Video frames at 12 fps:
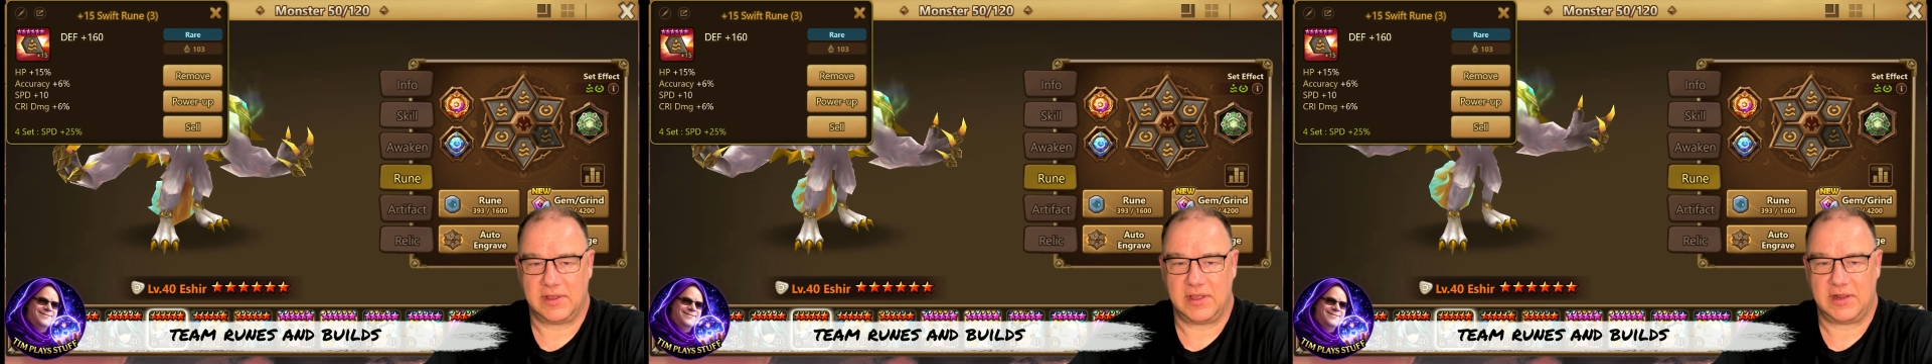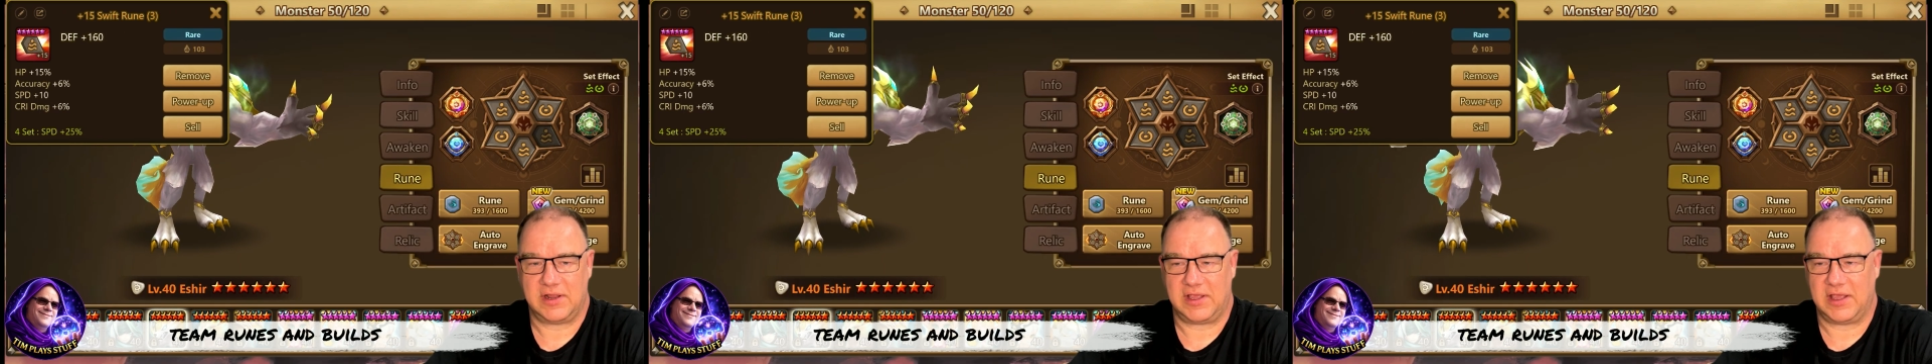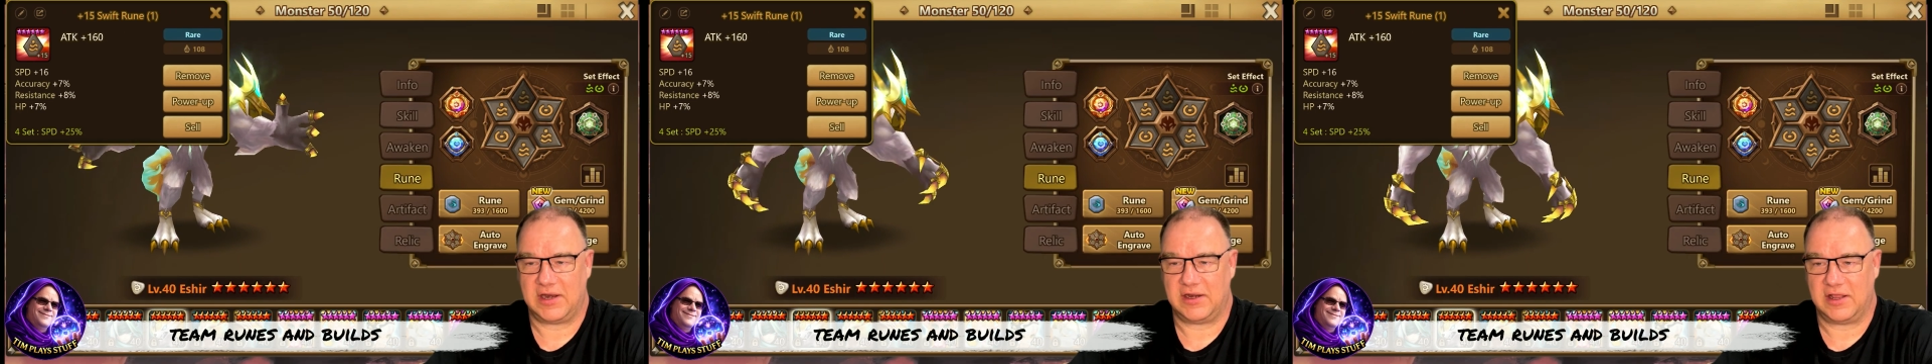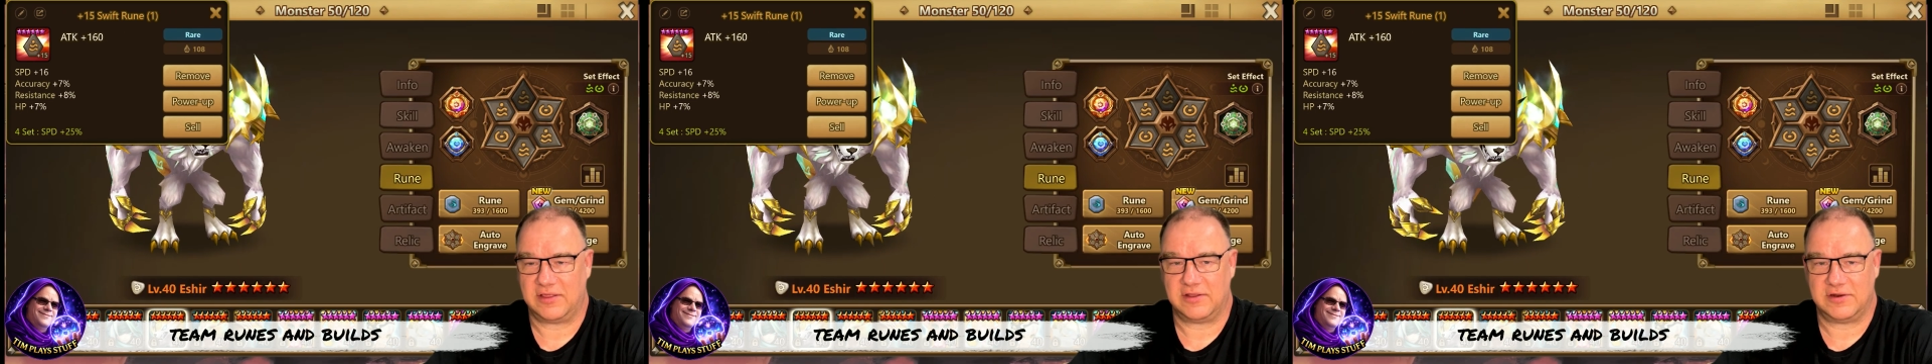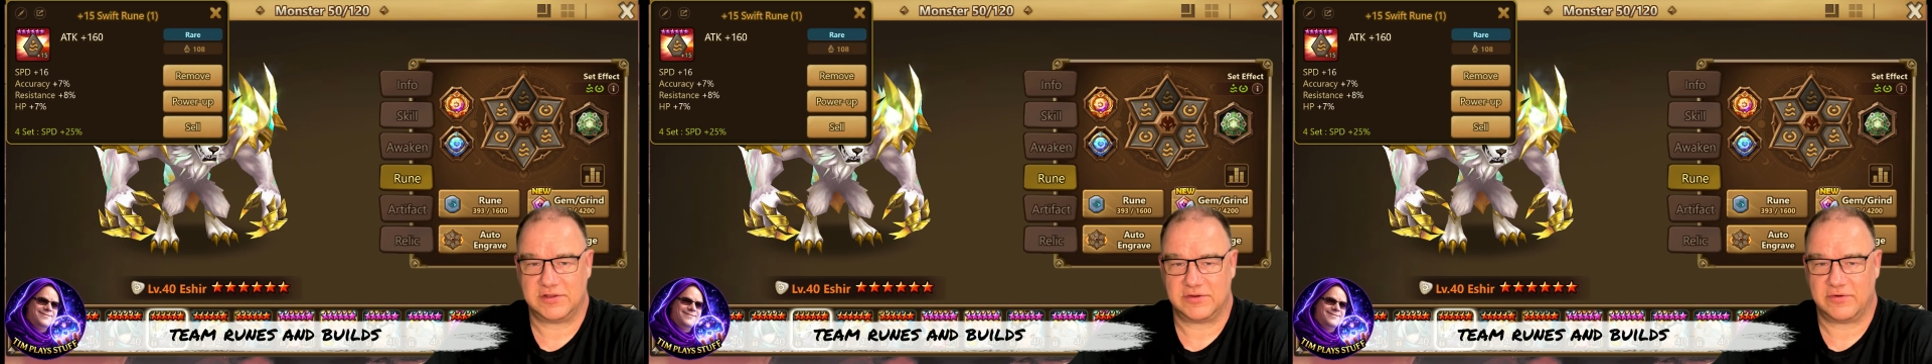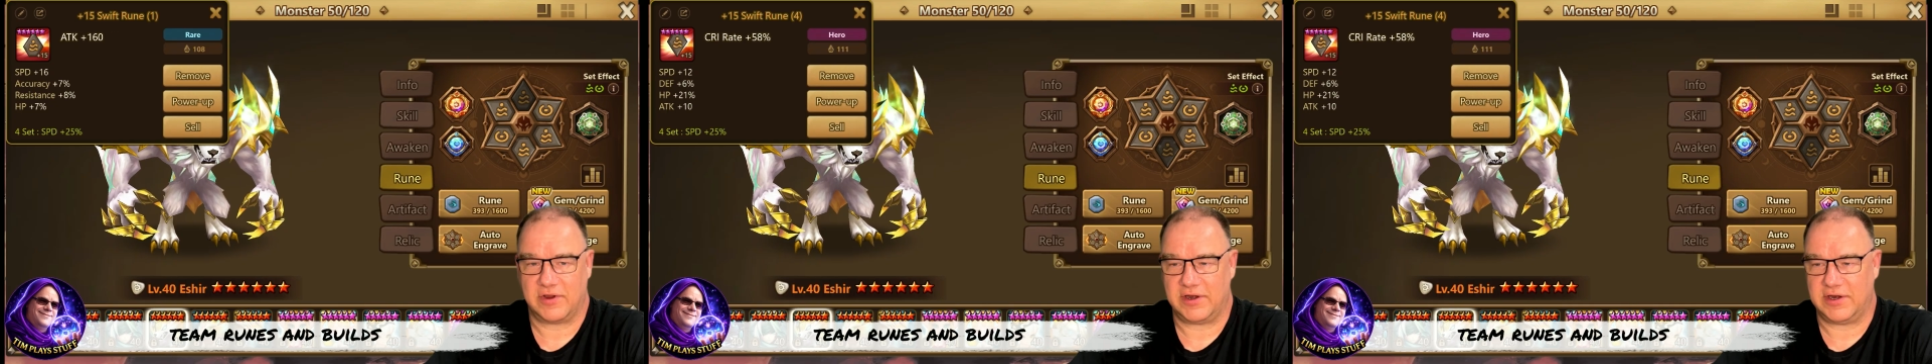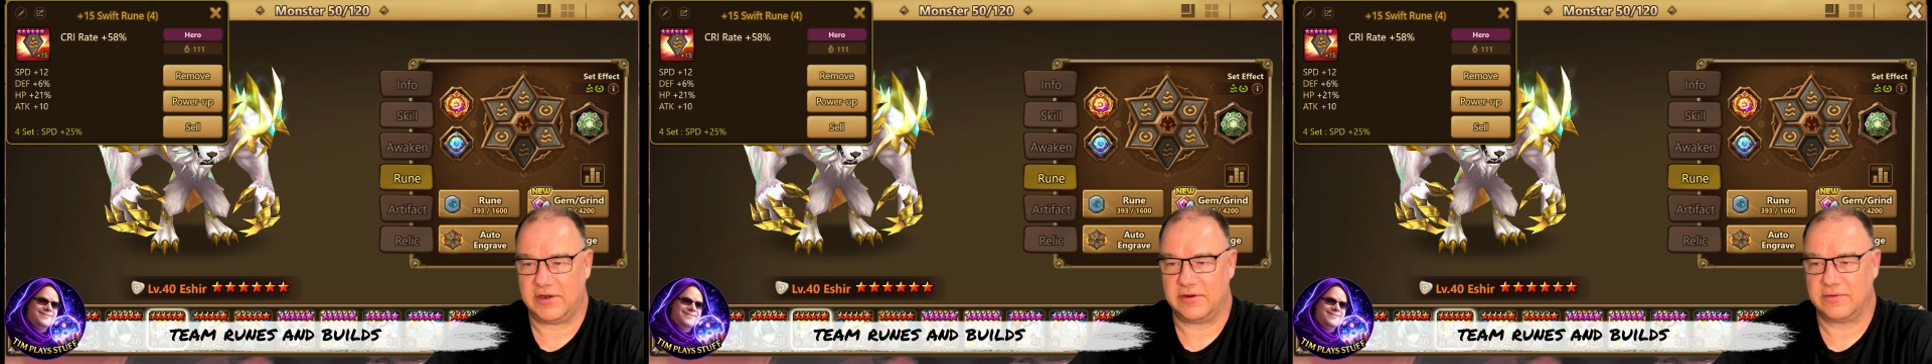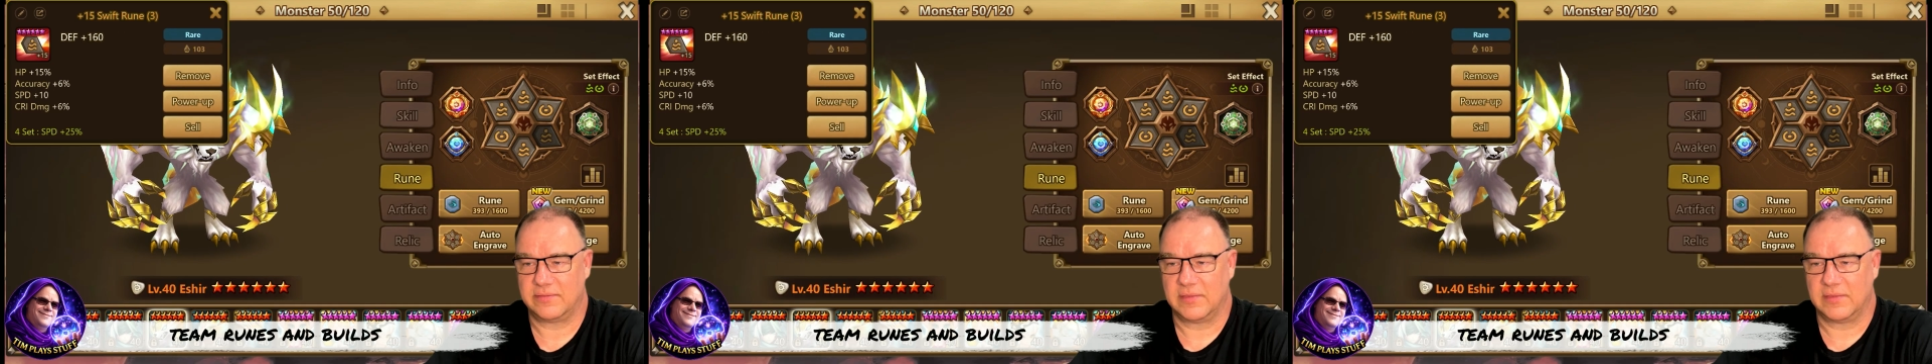and again, nothing is grinded.